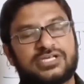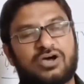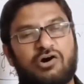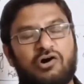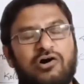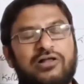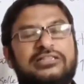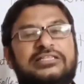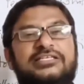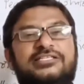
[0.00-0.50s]

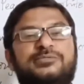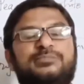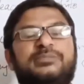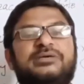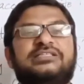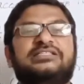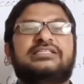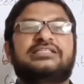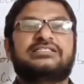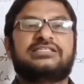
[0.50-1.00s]
all the
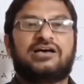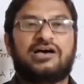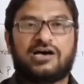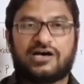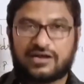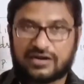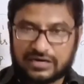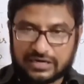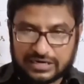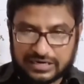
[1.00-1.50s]
species
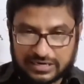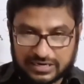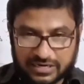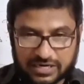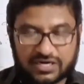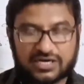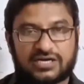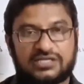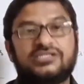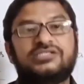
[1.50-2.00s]
are
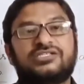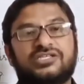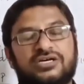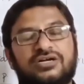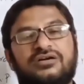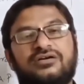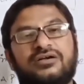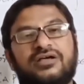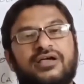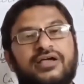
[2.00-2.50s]

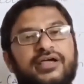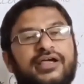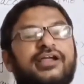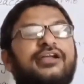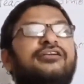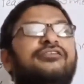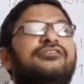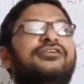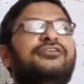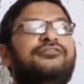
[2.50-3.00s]
conserved
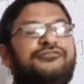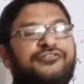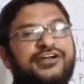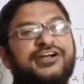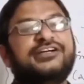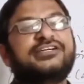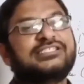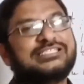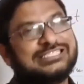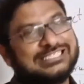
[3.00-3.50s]
in
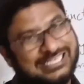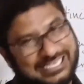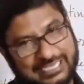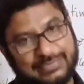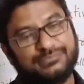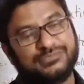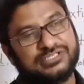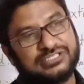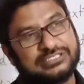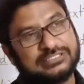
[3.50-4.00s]
different
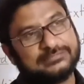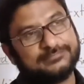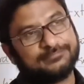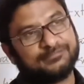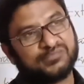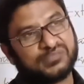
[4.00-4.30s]
schemes.